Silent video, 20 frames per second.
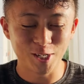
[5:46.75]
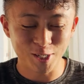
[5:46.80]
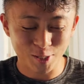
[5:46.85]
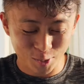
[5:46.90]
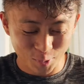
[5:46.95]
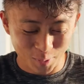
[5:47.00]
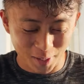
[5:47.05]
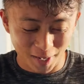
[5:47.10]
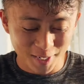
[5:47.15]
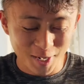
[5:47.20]

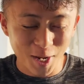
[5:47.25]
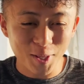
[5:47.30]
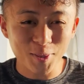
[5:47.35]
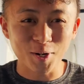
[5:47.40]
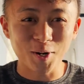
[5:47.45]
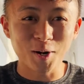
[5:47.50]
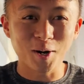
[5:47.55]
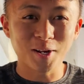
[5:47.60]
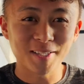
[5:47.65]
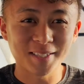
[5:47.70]
doing
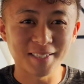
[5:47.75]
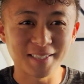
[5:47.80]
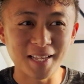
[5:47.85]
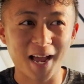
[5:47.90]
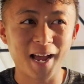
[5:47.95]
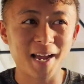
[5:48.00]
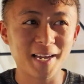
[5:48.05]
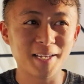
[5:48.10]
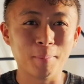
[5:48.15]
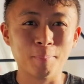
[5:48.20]
another
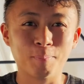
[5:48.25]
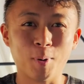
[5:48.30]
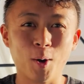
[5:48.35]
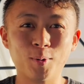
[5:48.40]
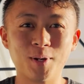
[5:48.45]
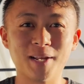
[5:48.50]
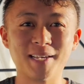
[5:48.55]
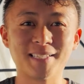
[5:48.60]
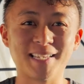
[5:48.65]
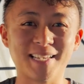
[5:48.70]
side
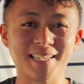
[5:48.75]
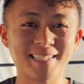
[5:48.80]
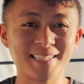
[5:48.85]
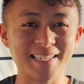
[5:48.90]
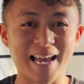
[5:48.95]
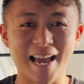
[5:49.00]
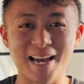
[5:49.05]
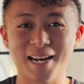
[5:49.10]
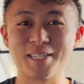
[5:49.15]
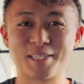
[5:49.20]
bonus
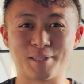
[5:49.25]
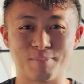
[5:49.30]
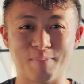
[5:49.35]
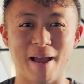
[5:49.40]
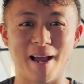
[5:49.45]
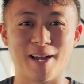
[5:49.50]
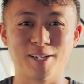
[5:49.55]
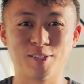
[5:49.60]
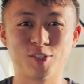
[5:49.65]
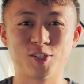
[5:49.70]
status
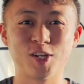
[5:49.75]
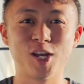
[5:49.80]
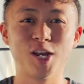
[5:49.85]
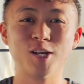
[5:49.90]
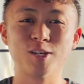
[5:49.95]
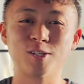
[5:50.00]
match.